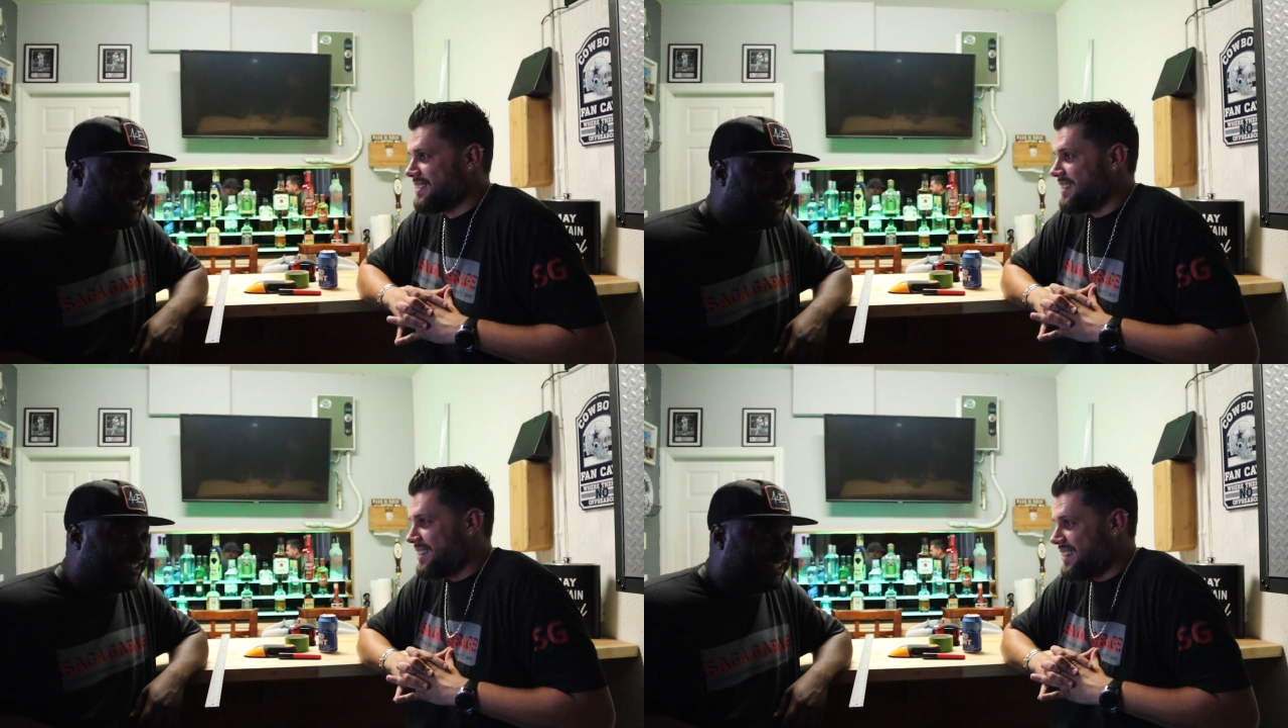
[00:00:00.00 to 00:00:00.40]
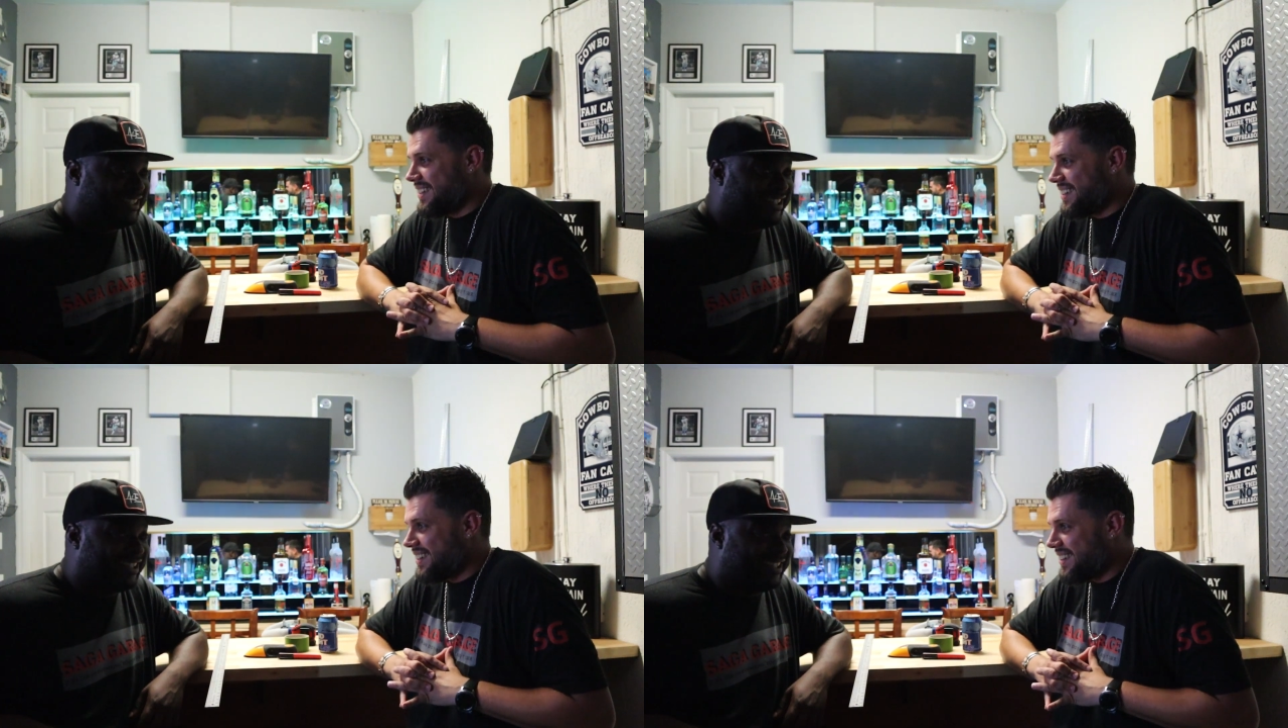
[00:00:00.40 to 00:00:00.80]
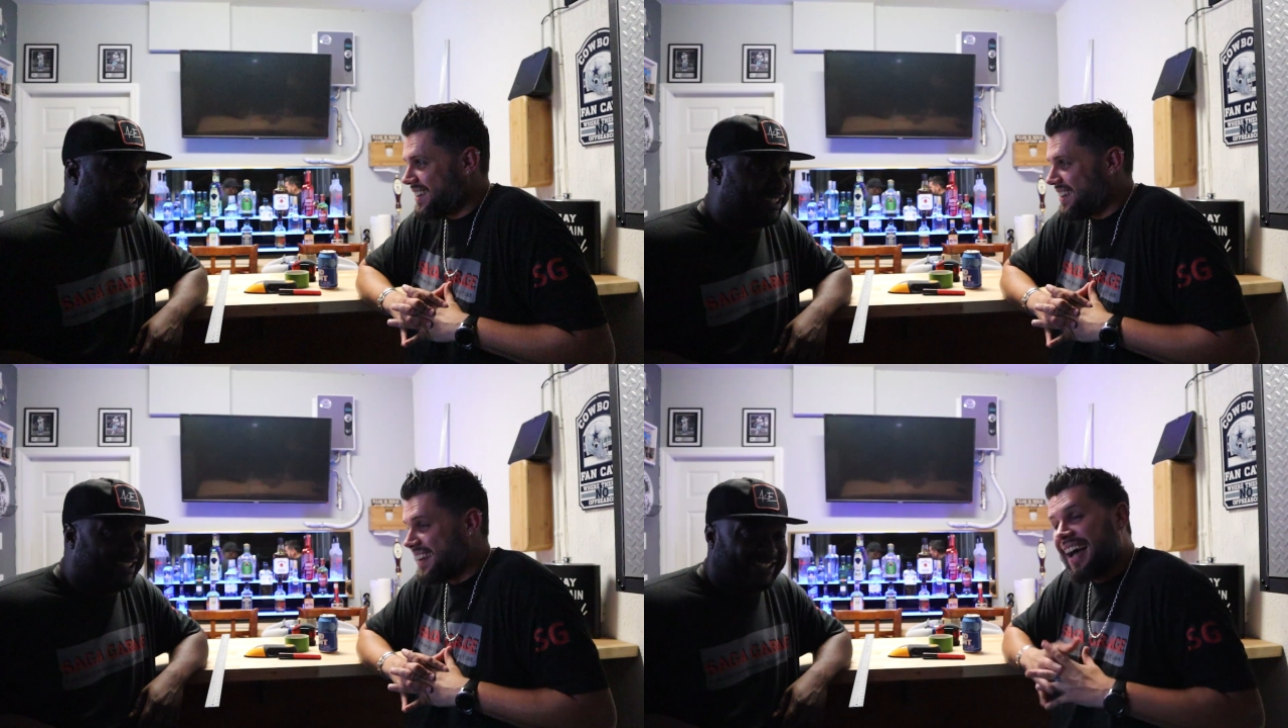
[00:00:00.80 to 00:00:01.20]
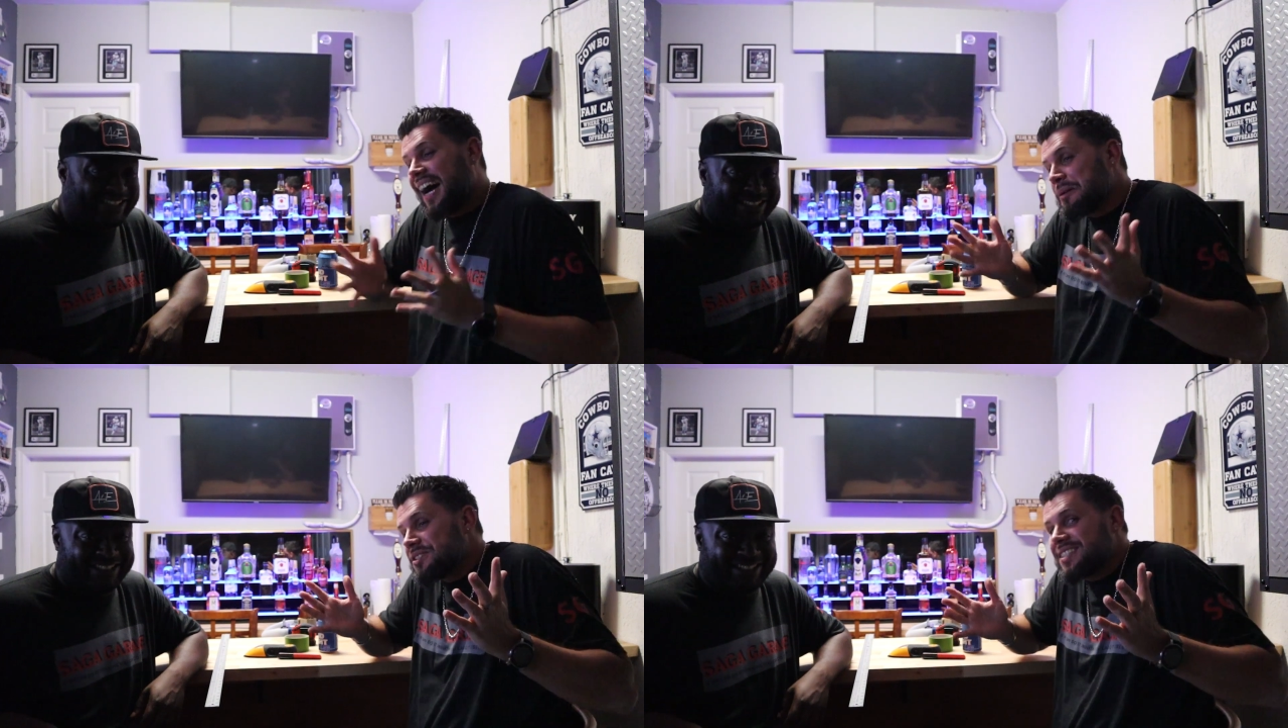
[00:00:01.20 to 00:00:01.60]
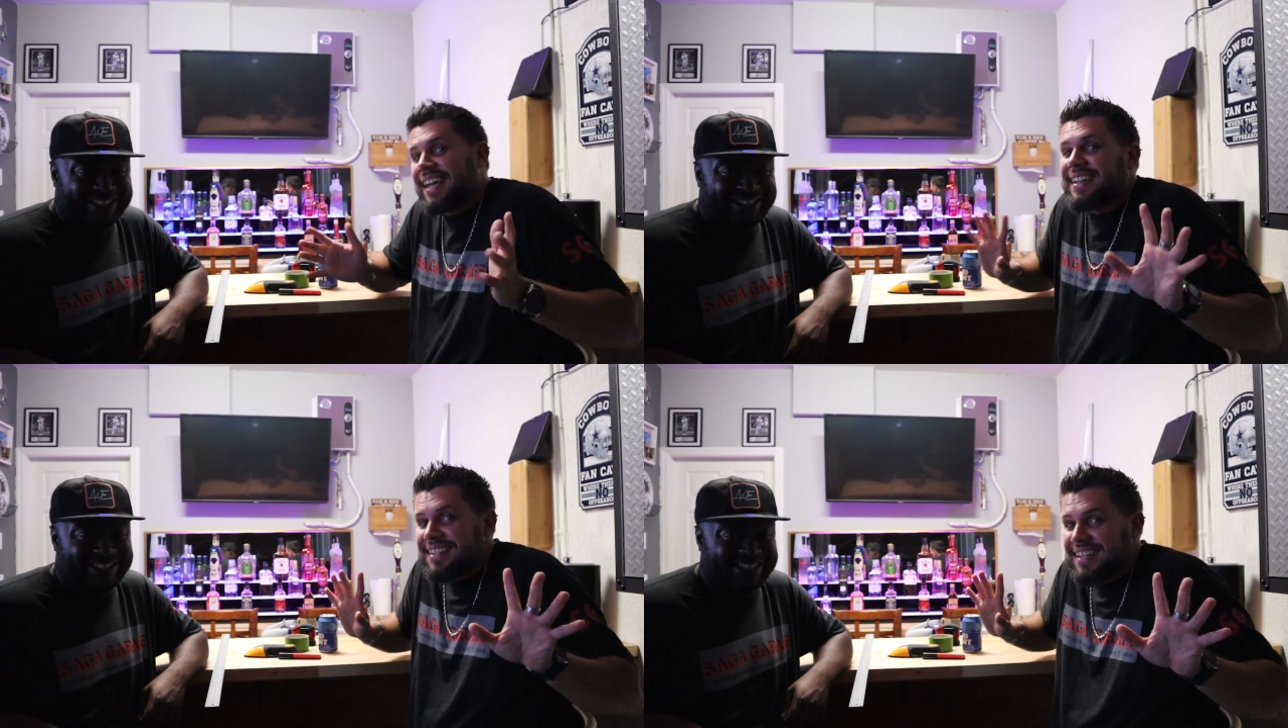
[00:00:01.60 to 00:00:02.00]
I'm just
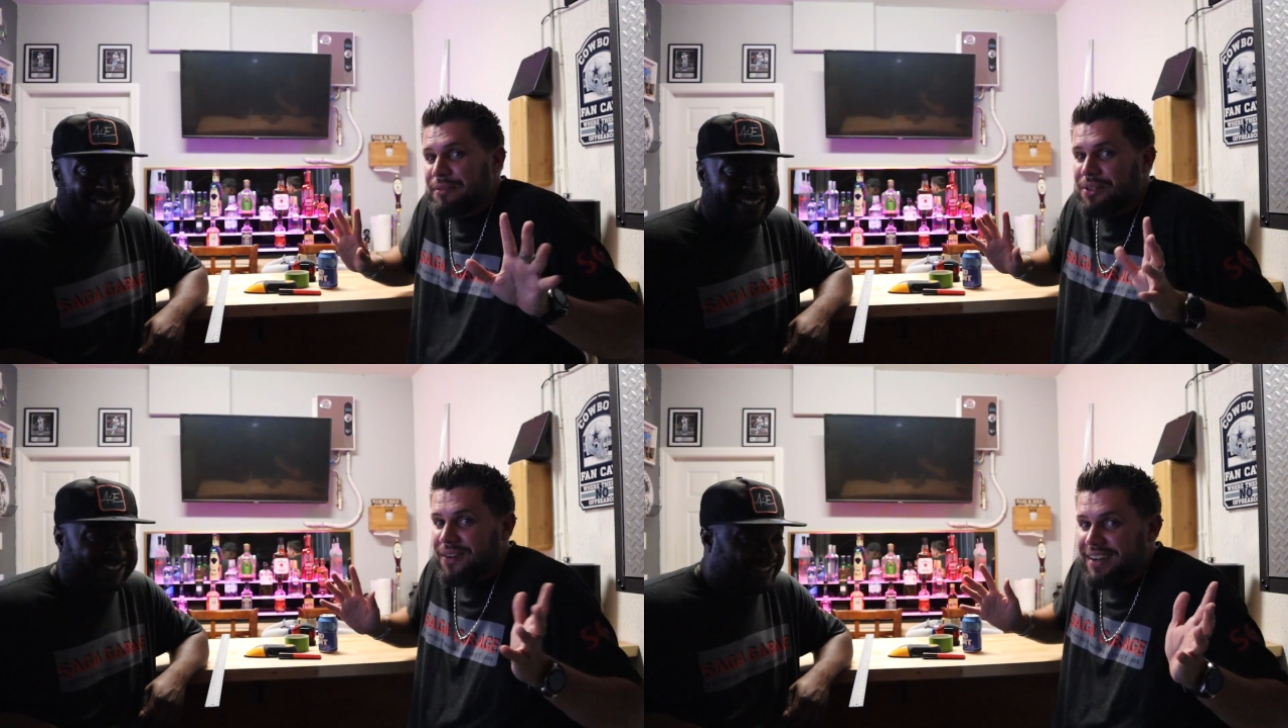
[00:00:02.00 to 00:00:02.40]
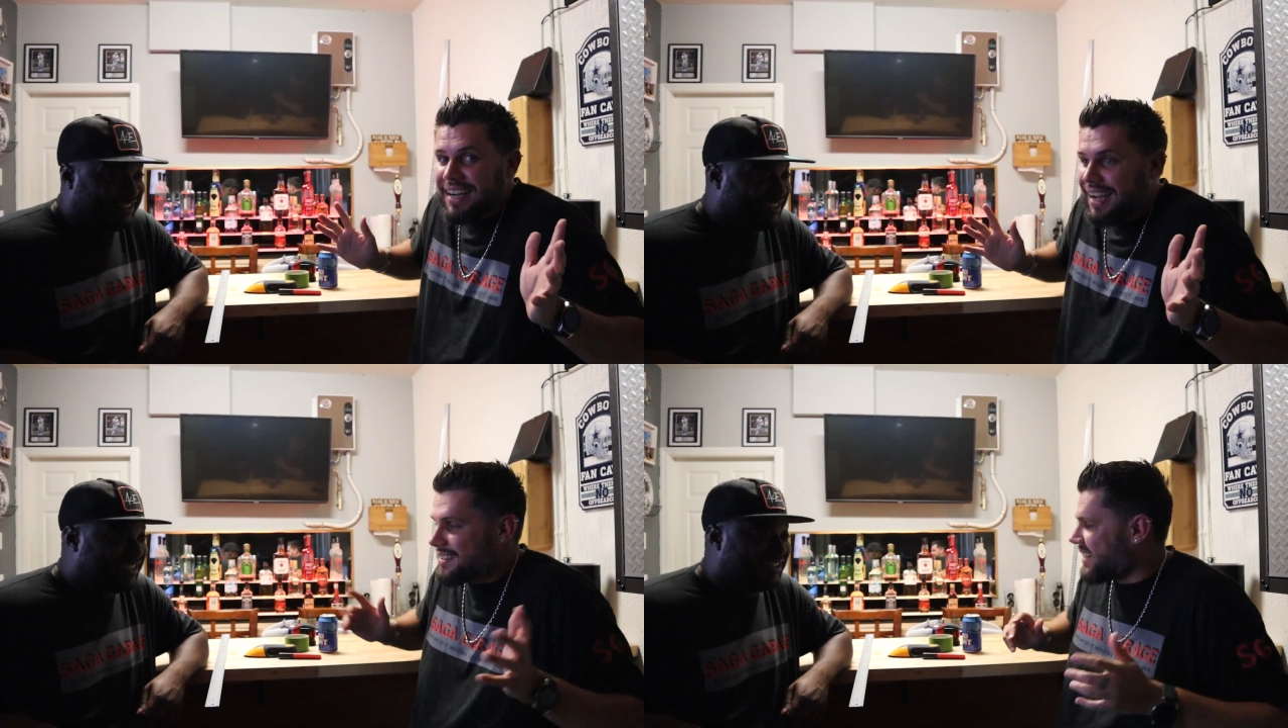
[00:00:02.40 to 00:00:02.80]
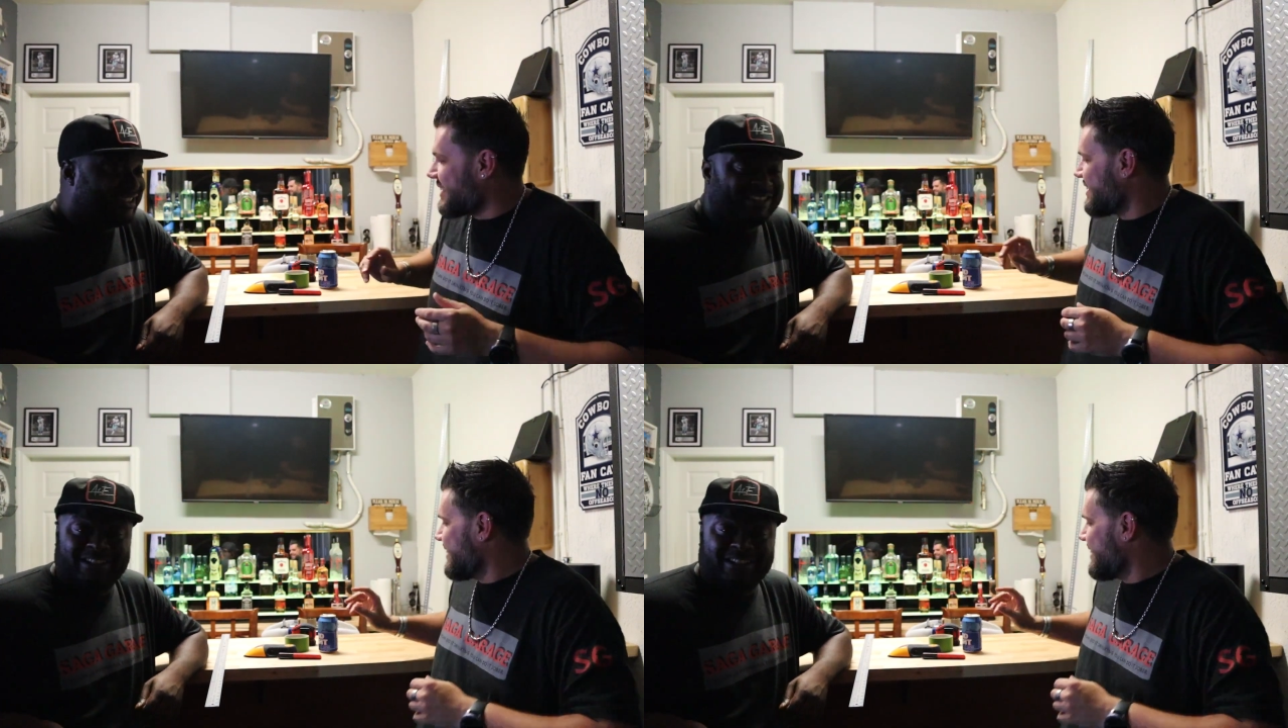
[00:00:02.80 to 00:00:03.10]
saying, like, I'm throwing it out there.